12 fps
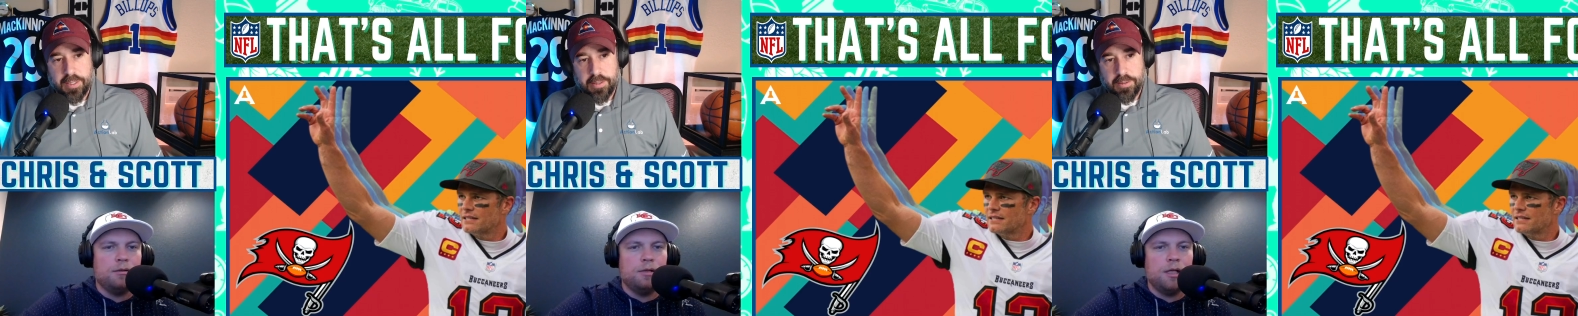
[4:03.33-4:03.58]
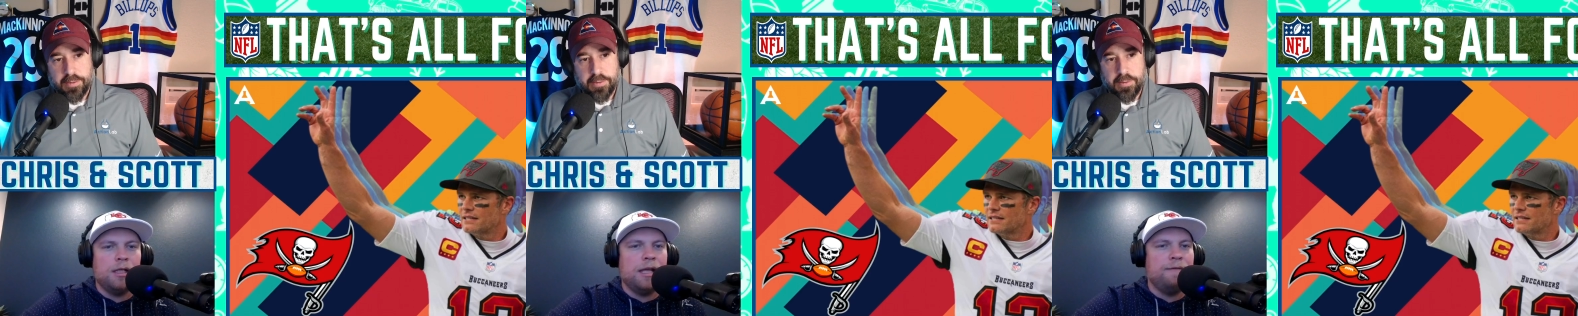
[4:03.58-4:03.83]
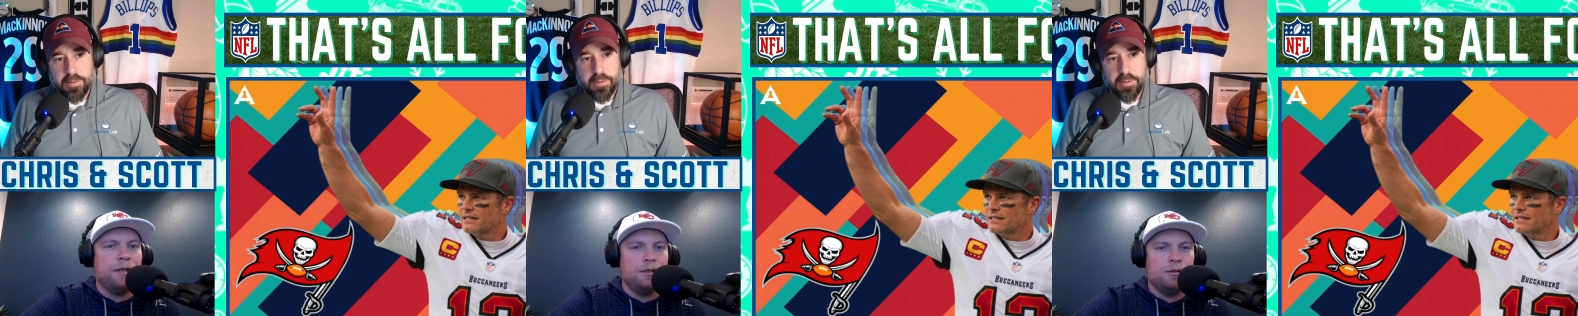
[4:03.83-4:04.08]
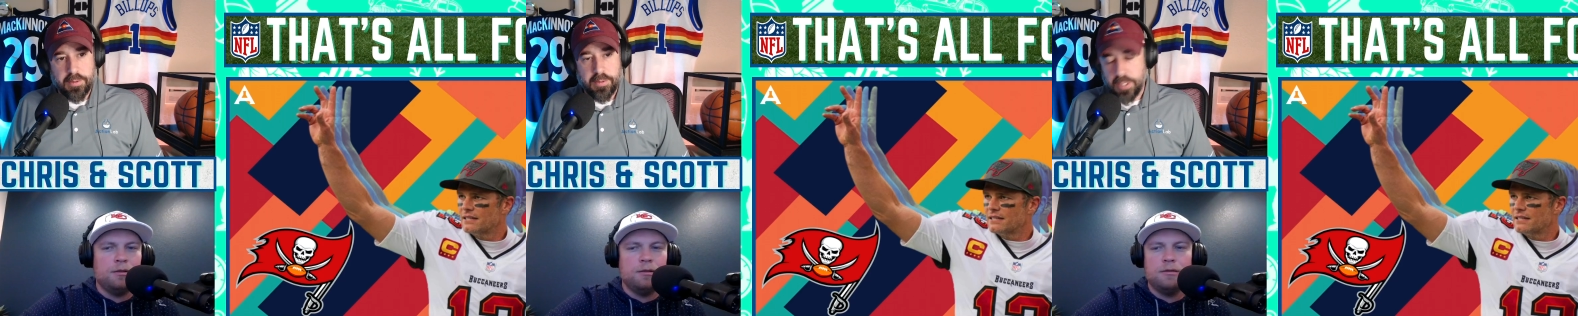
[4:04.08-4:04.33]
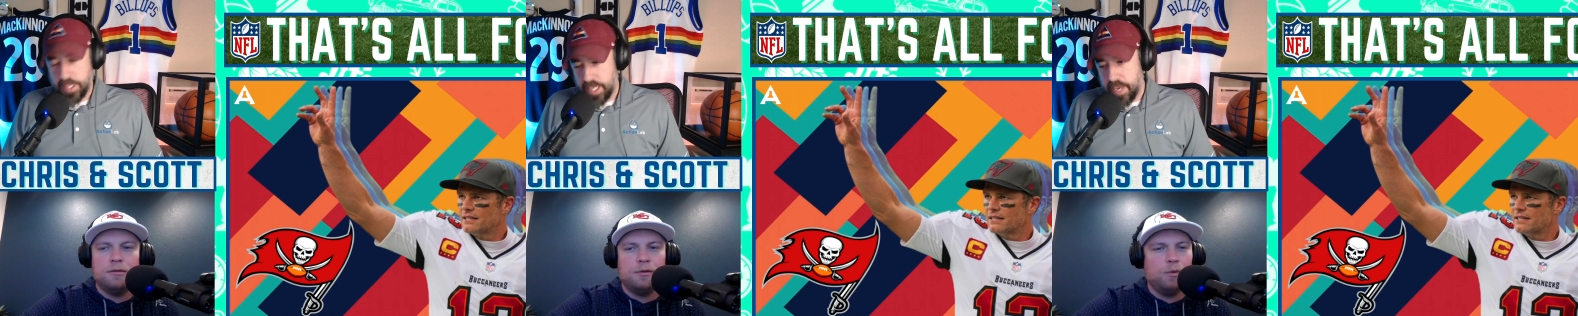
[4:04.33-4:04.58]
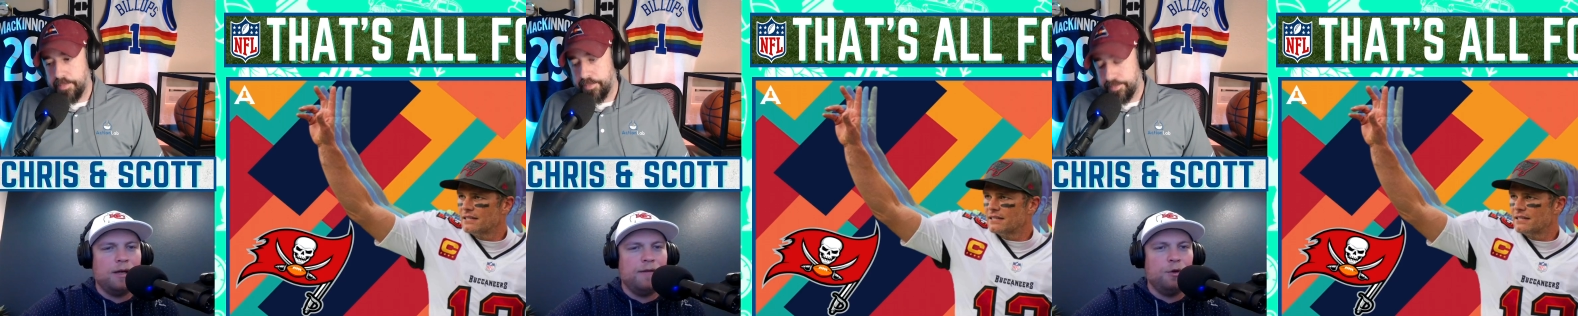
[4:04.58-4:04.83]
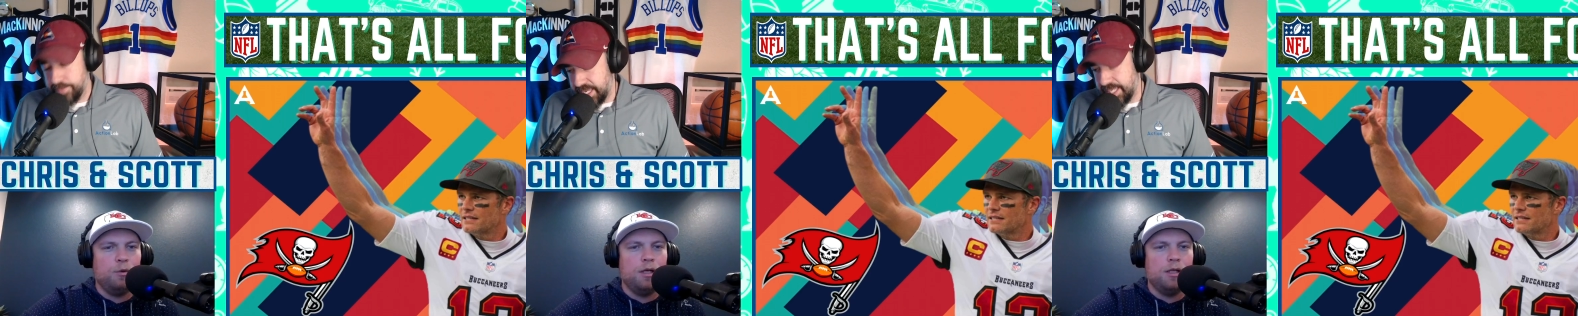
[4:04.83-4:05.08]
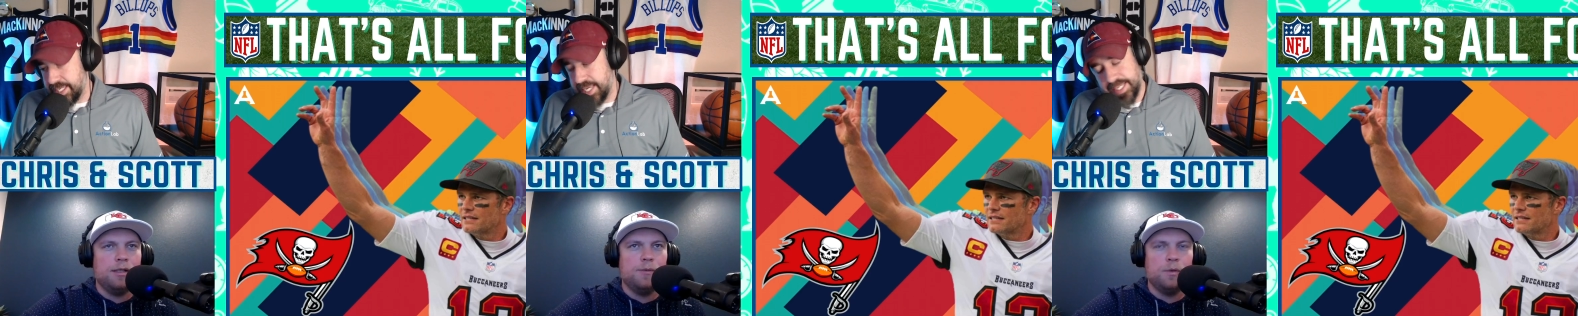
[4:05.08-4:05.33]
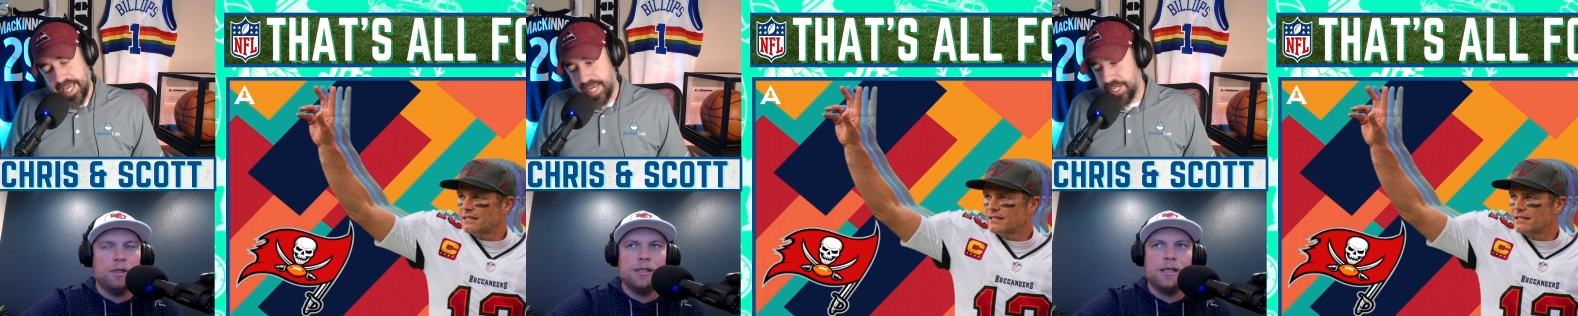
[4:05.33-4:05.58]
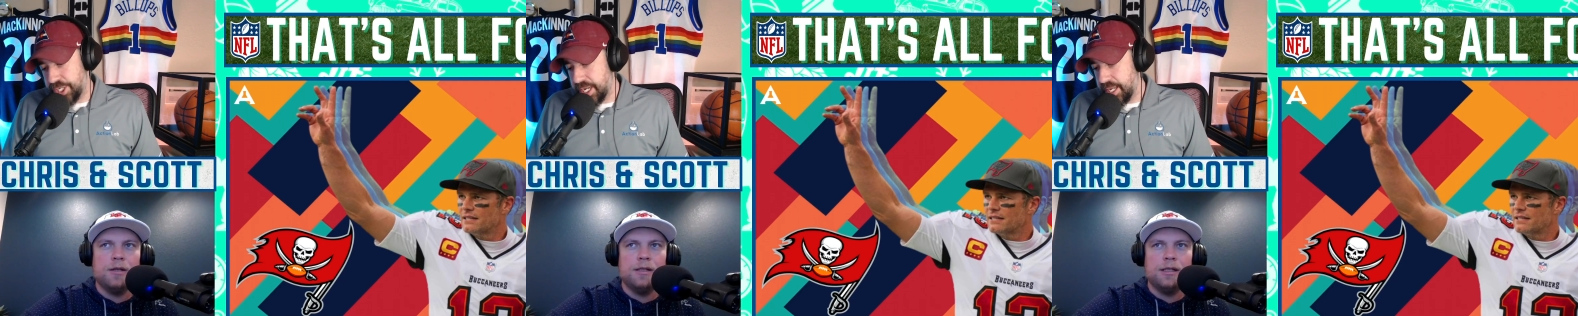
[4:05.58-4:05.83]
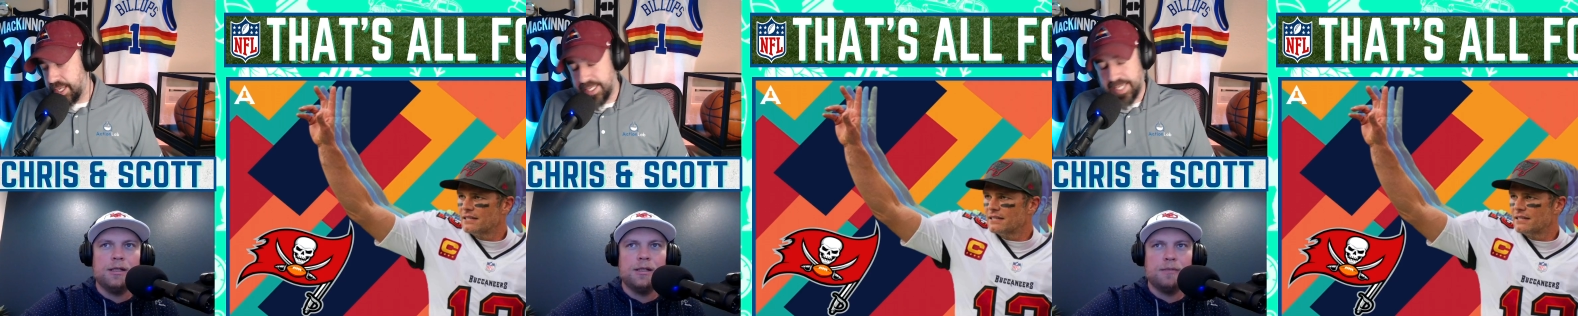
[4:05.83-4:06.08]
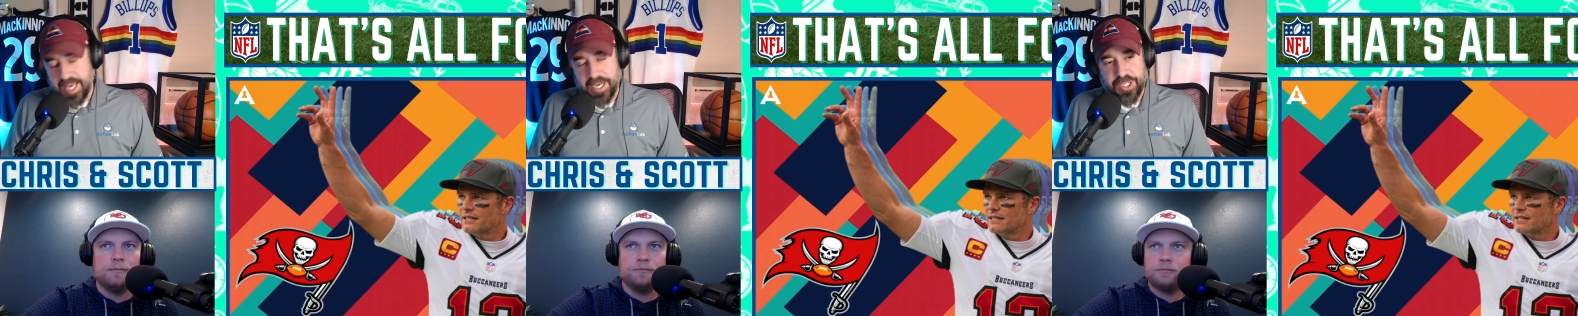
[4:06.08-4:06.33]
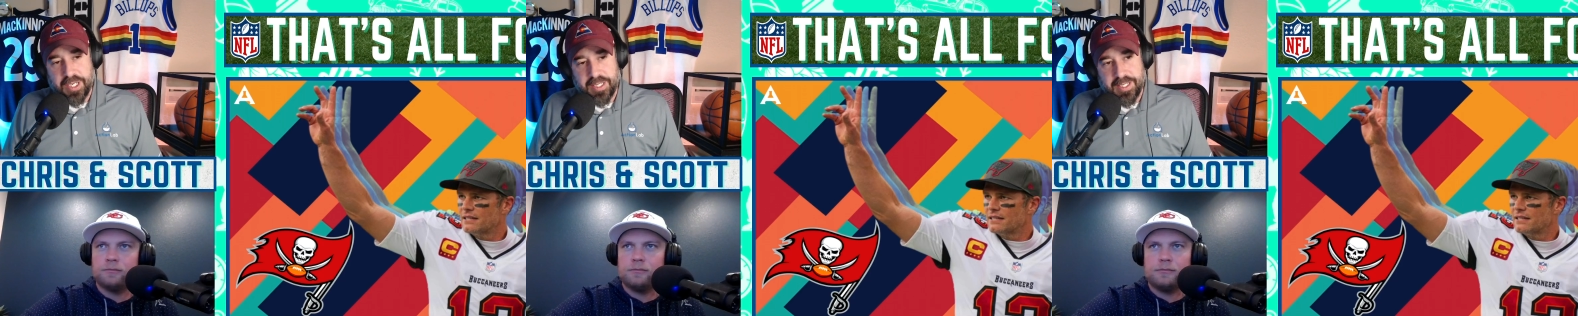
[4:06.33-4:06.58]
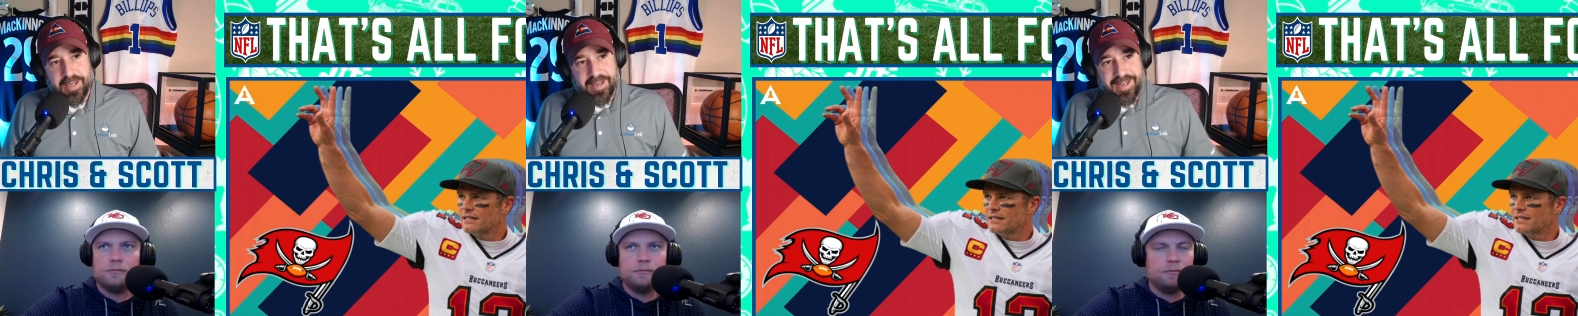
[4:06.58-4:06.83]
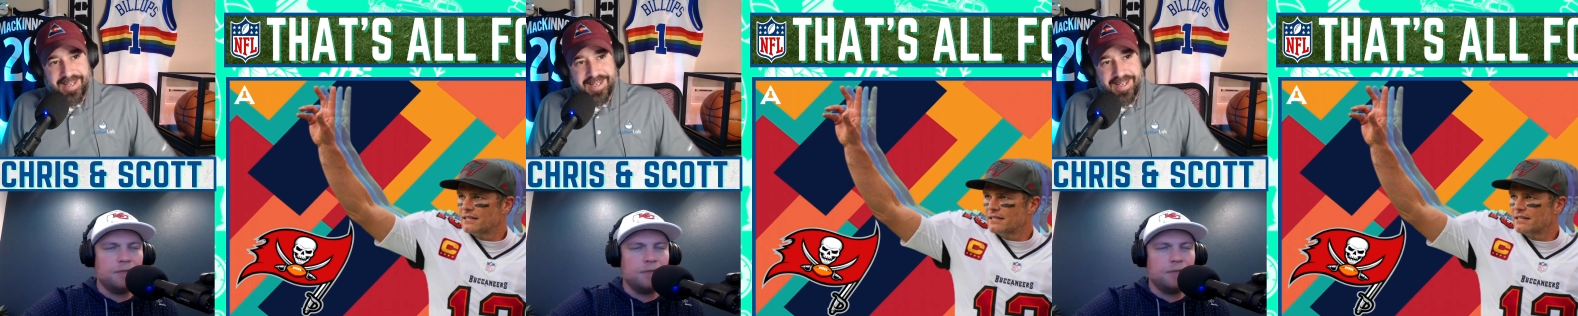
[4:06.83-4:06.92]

Speaker 1: 11 yep. or whatever he's, he's got a shit Celtics. he's got a shit ton yeah.